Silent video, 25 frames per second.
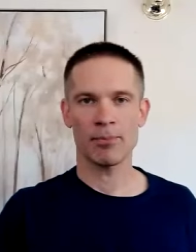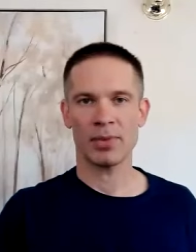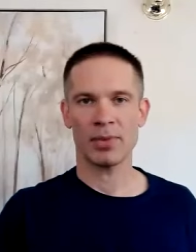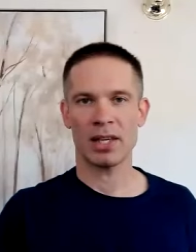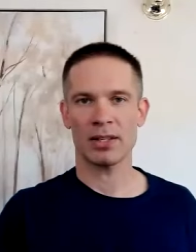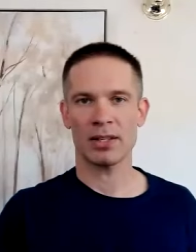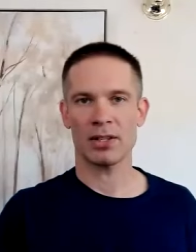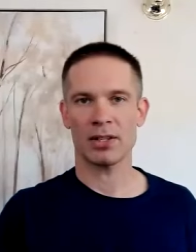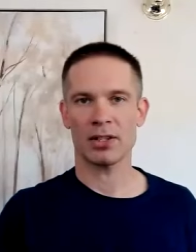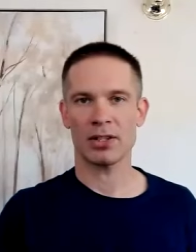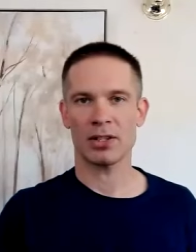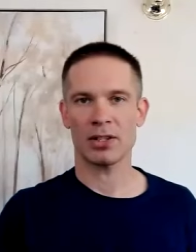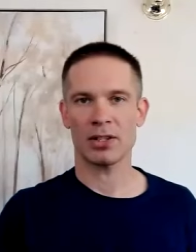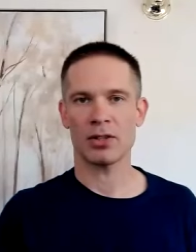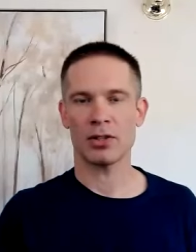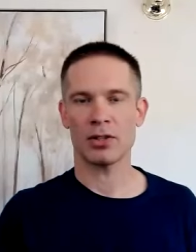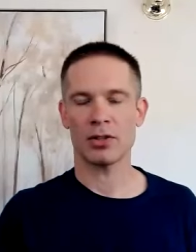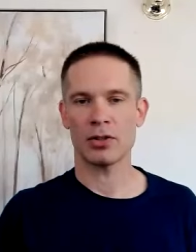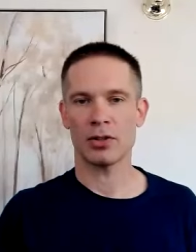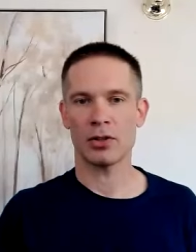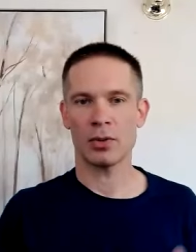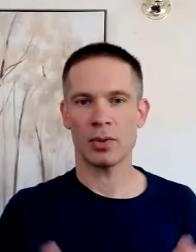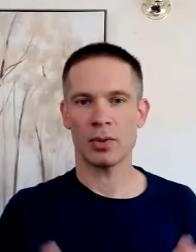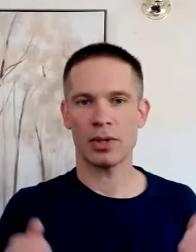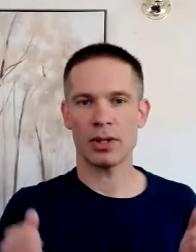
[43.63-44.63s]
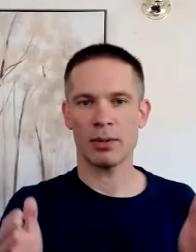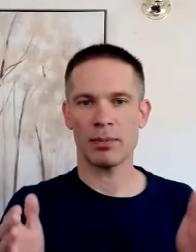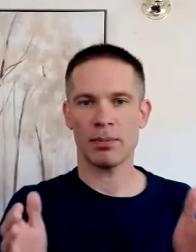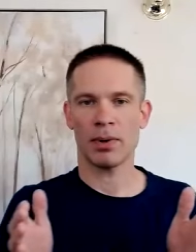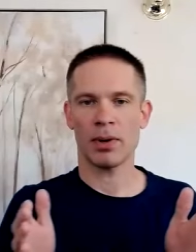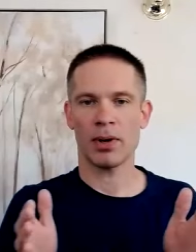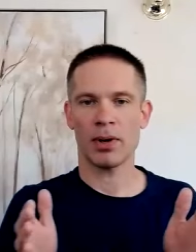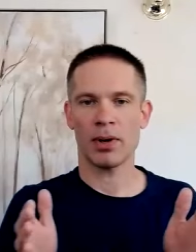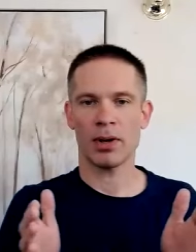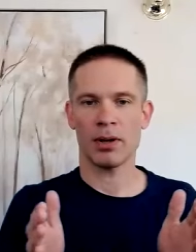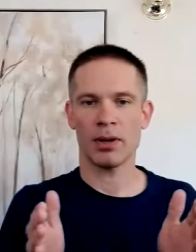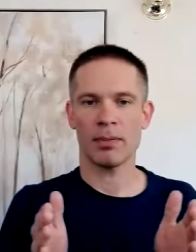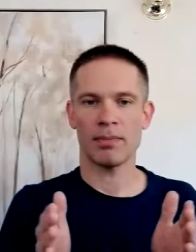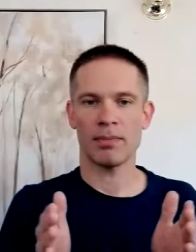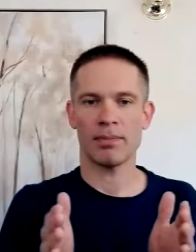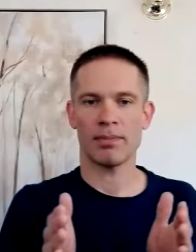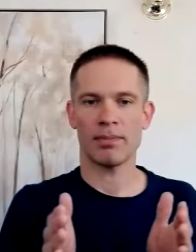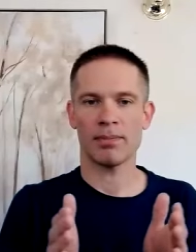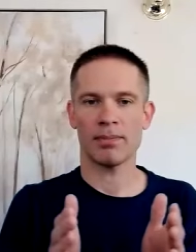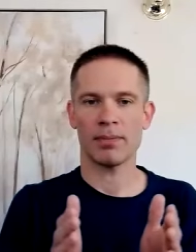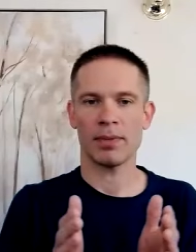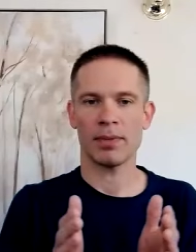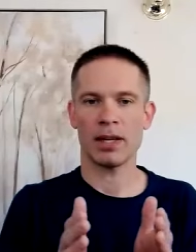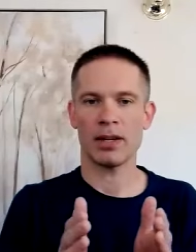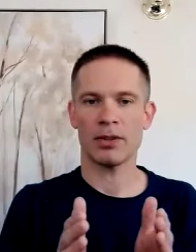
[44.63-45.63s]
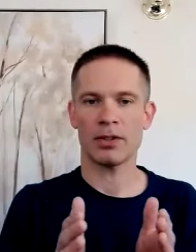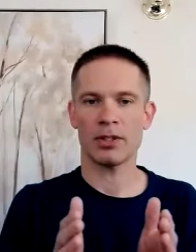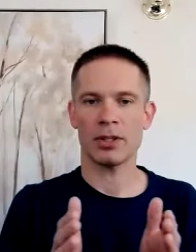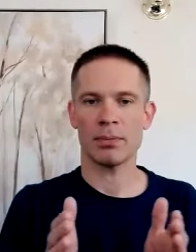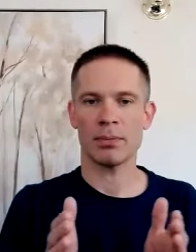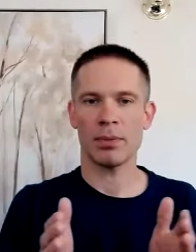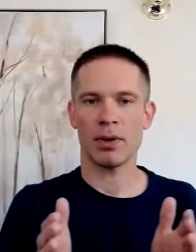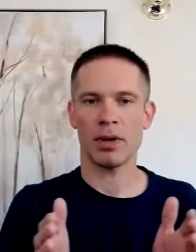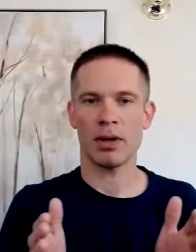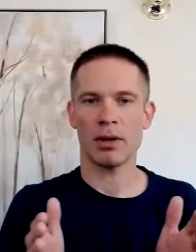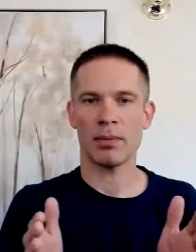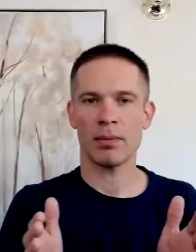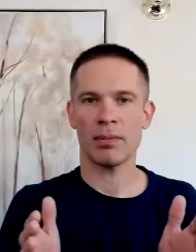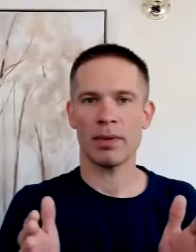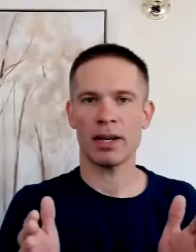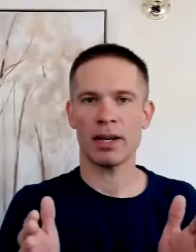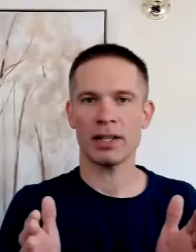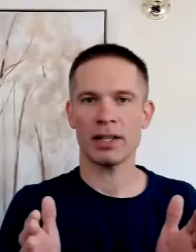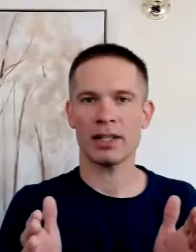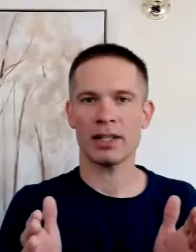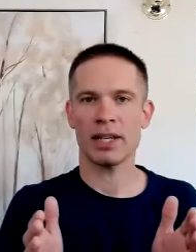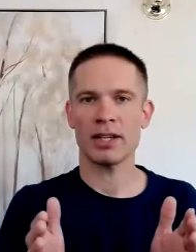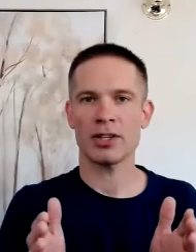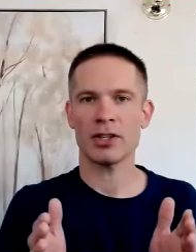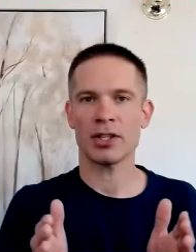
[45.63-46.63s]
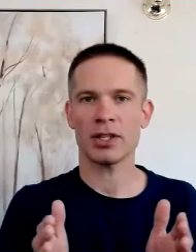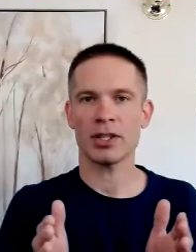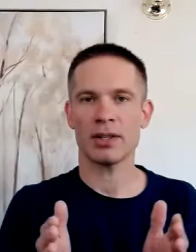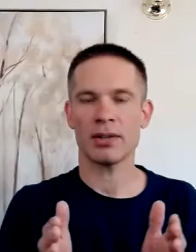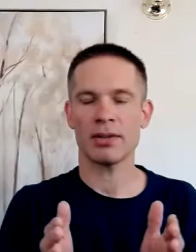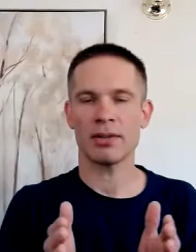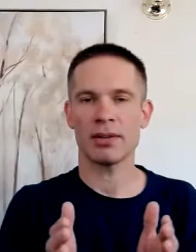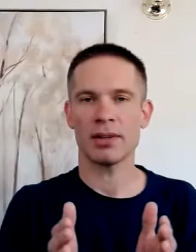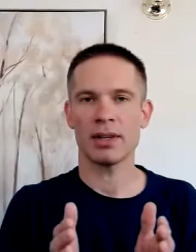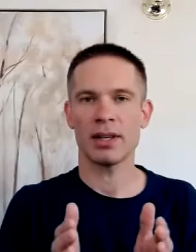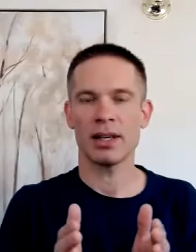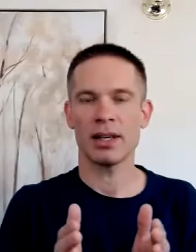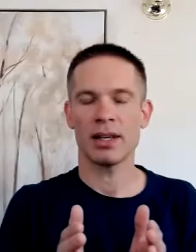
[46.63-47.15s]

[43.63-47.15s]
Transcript: and just doing the energy palm meditation